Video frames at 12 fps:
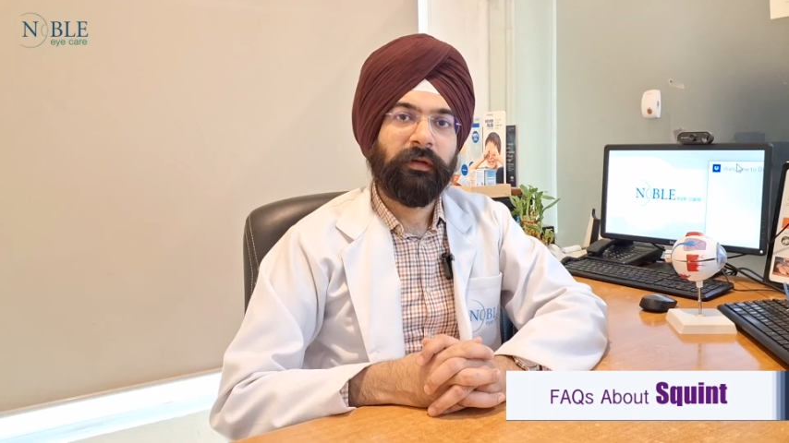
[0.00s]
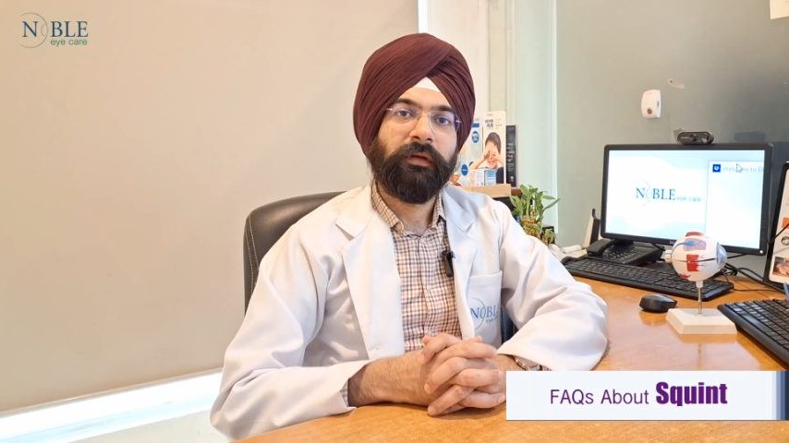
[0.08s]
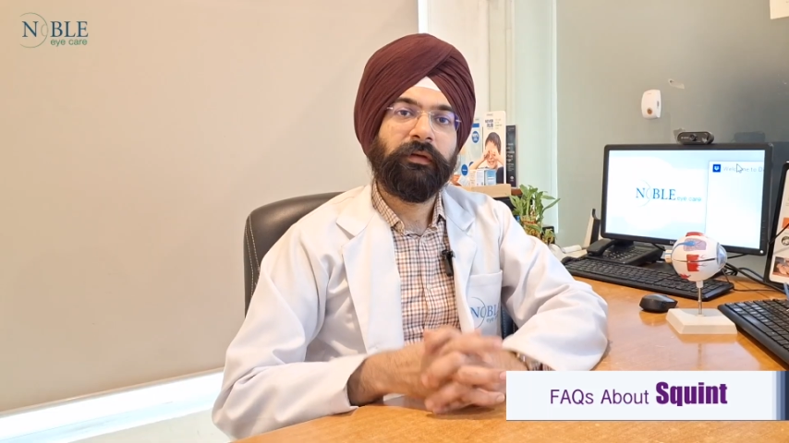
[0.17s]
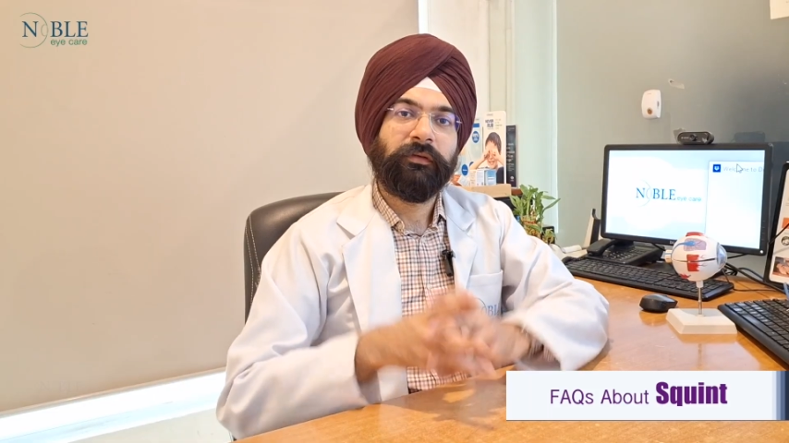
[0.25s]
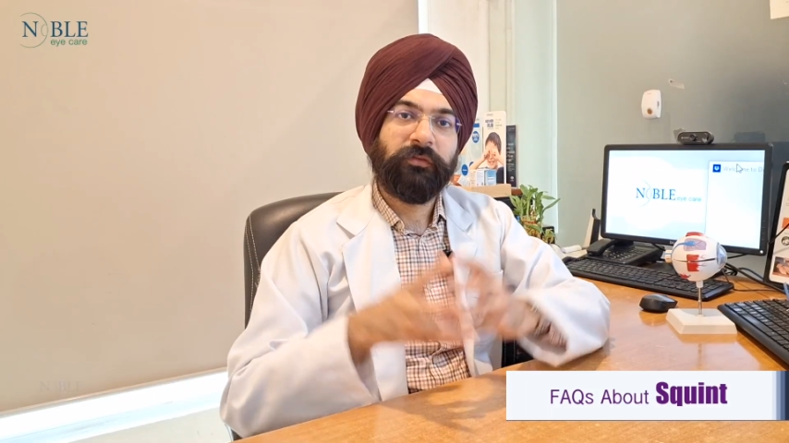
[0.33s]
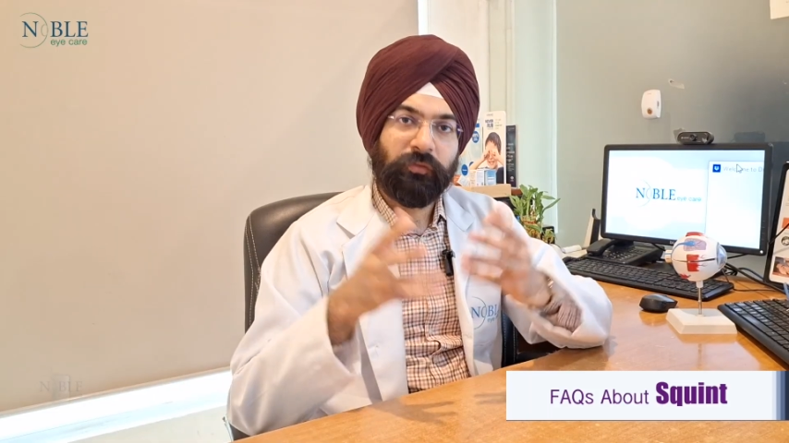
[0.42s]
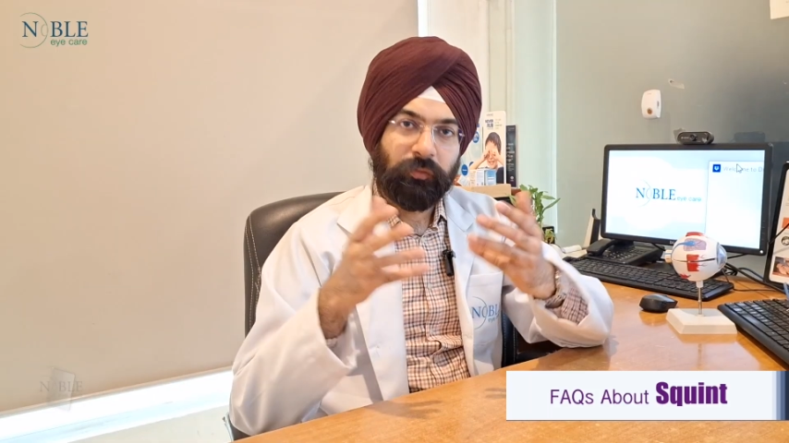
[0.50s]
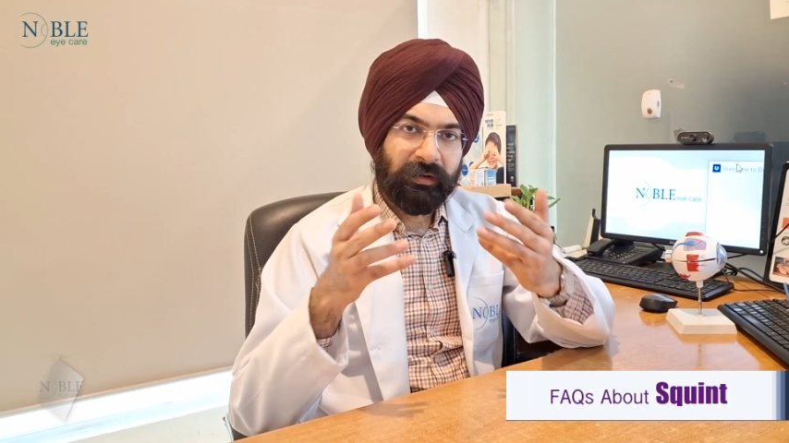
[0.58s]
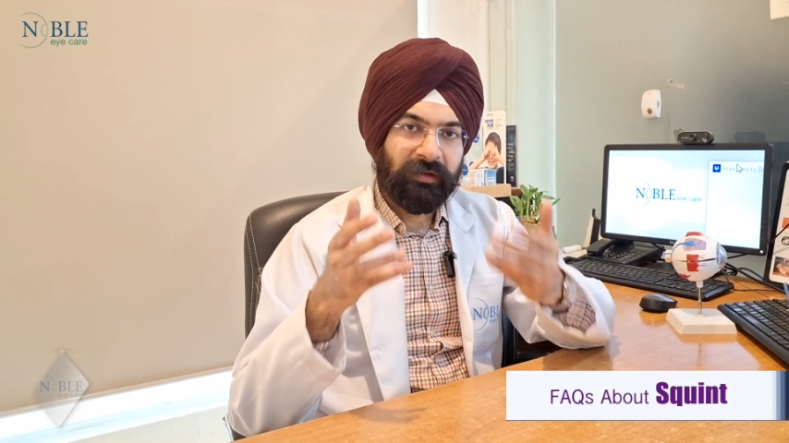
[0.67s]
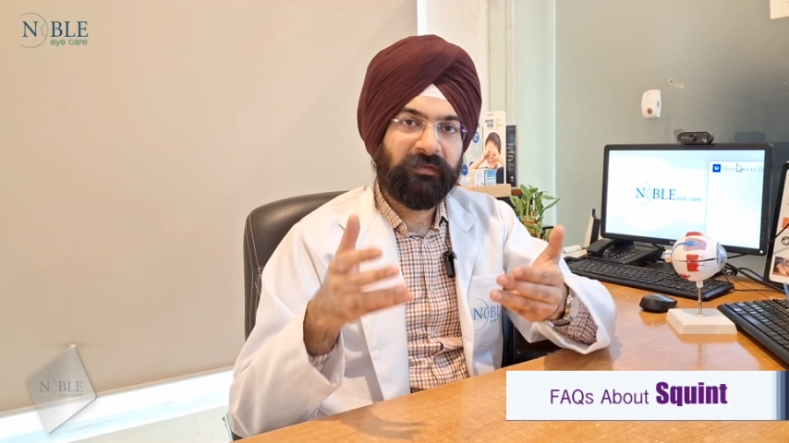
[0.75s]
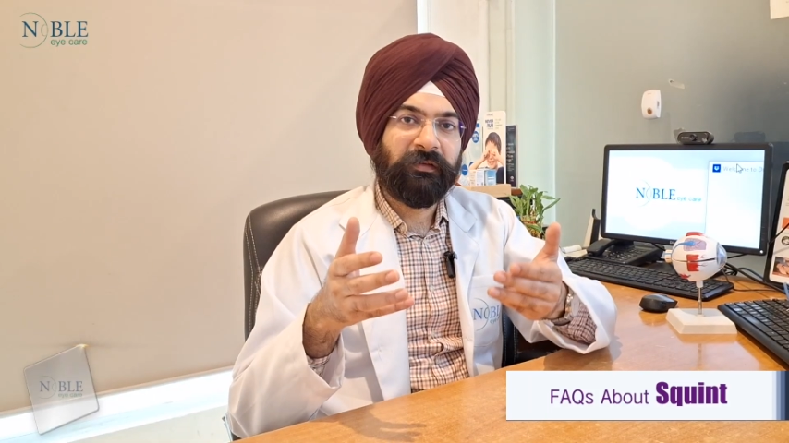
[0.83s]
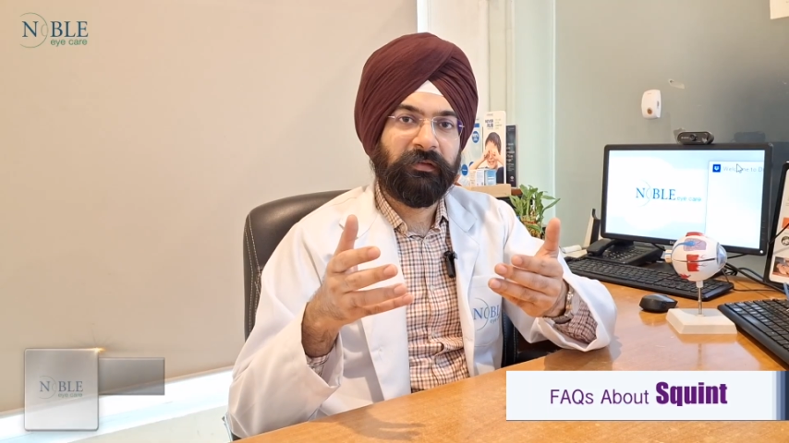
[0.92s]
Squint
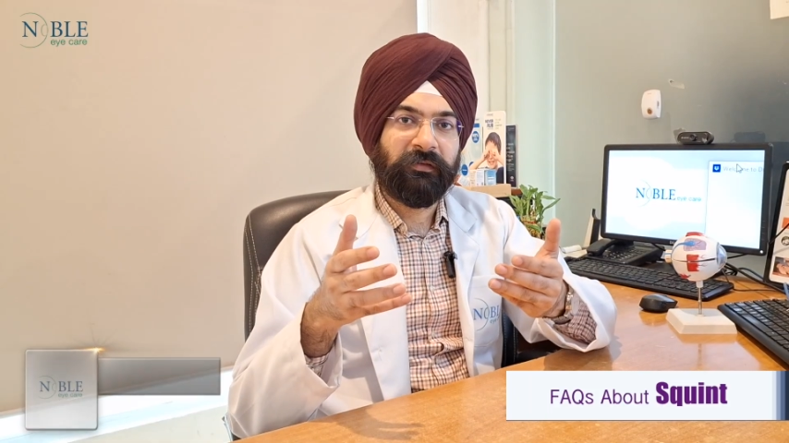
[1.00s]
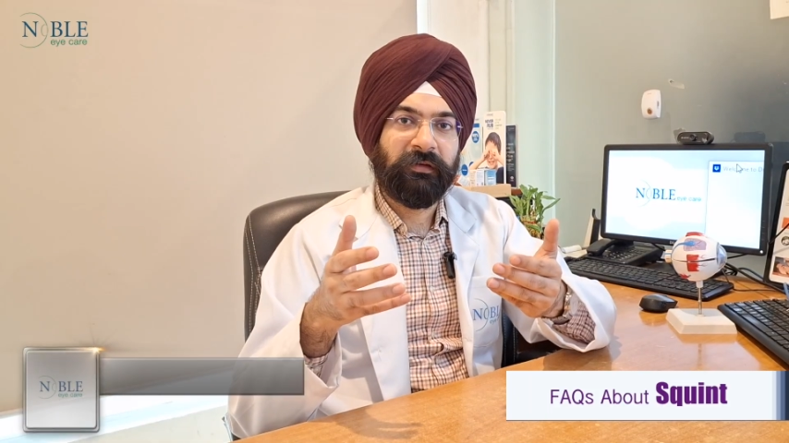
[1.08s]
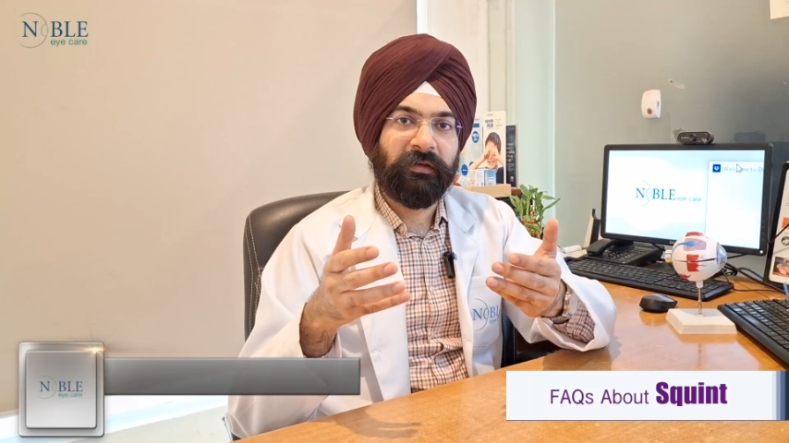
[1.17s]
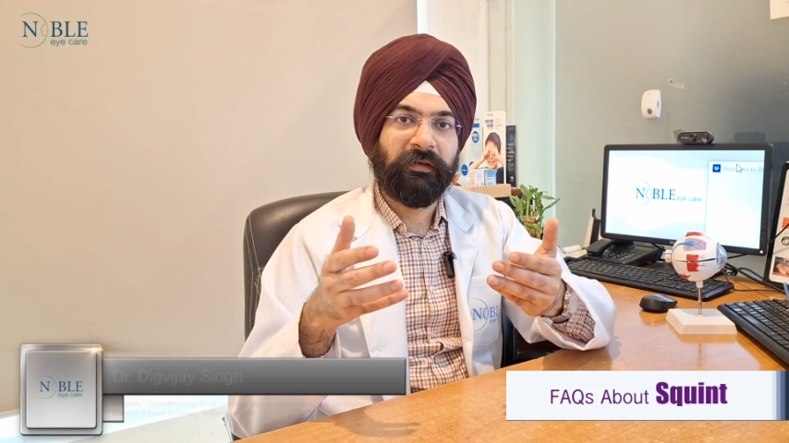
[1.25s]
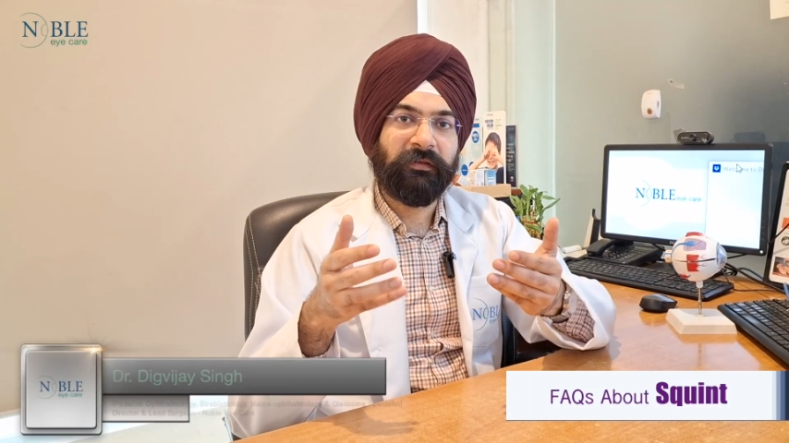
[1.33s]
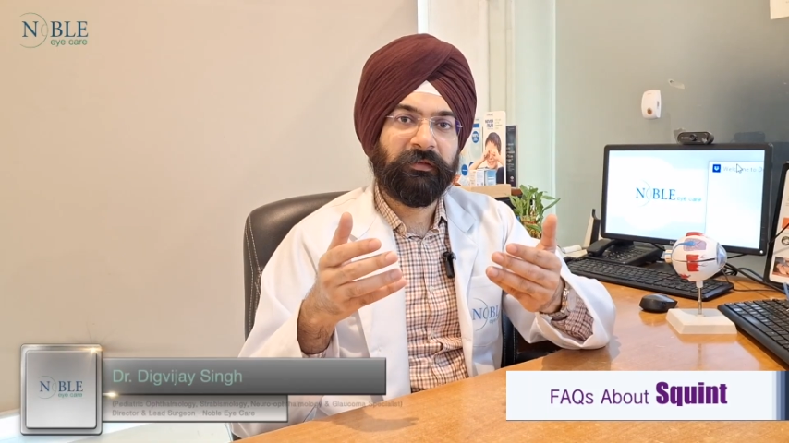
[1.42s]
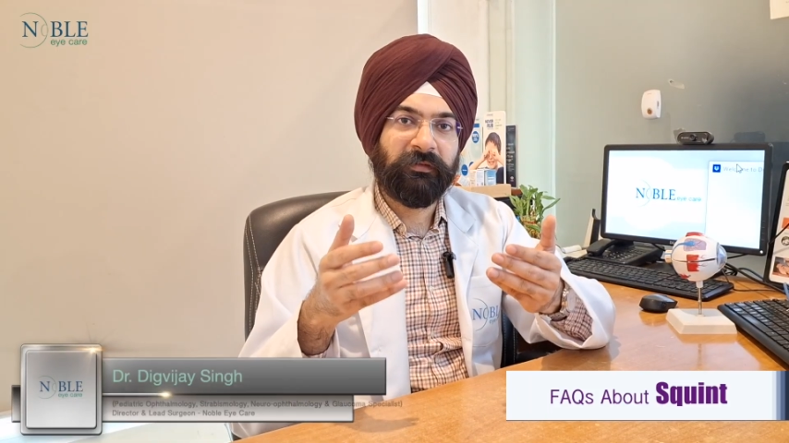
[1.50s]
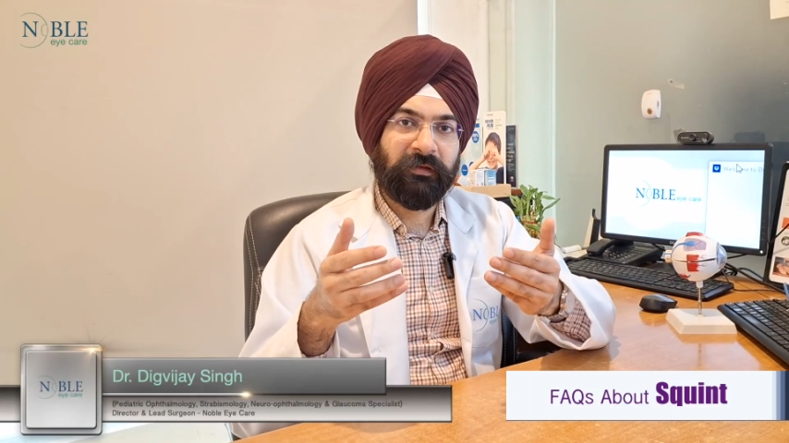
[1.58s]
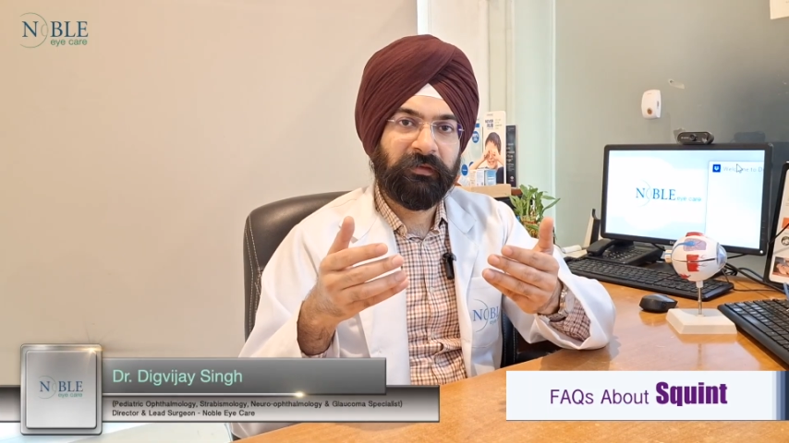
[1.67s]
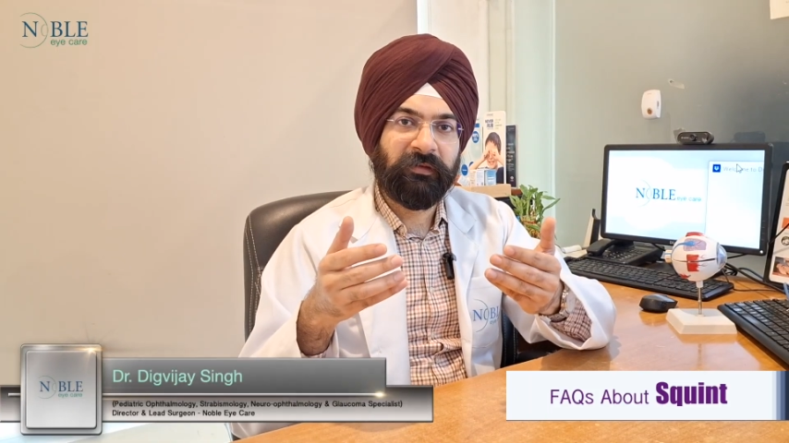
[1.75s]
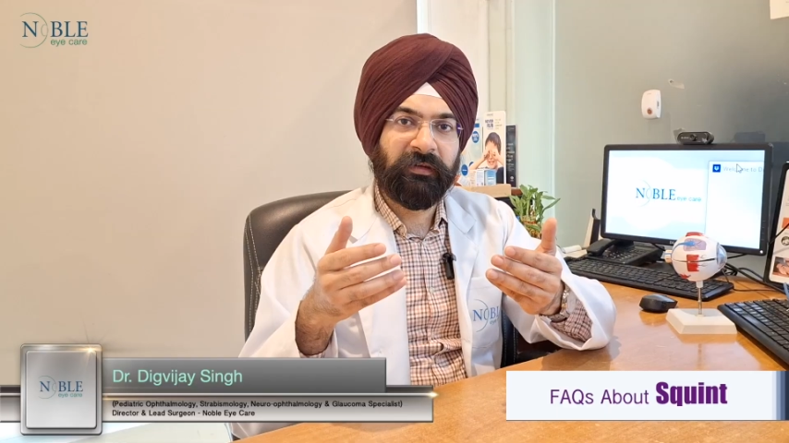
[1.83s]
surgery is a surgery